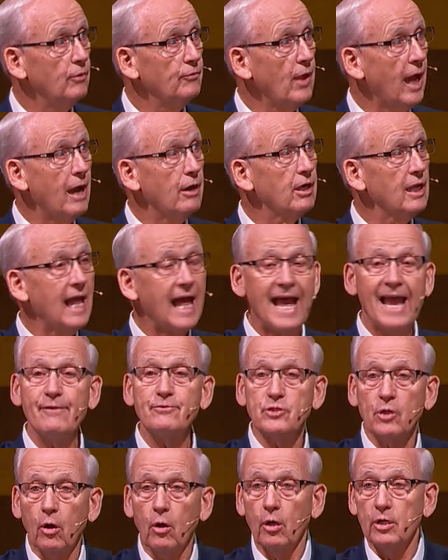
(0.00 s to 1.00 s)
our
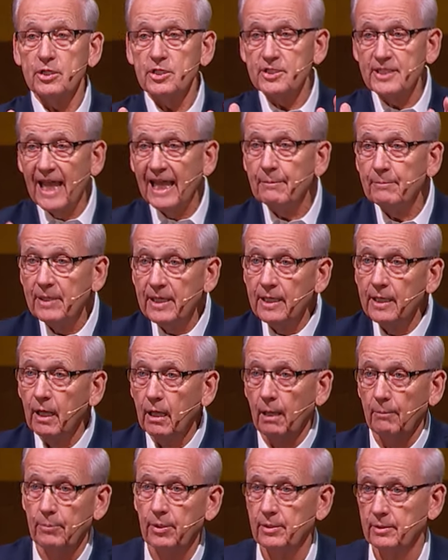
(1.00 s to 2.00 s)
lives are segmented
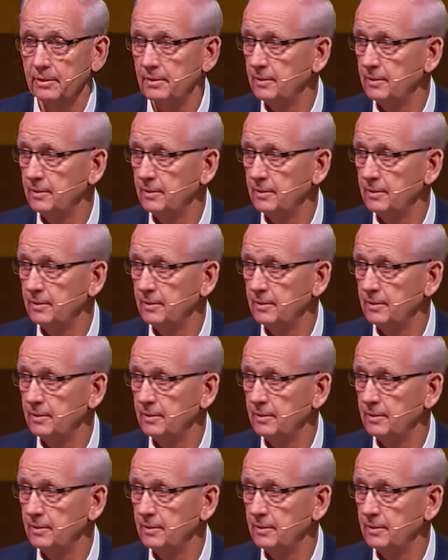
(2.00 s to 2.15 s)
up.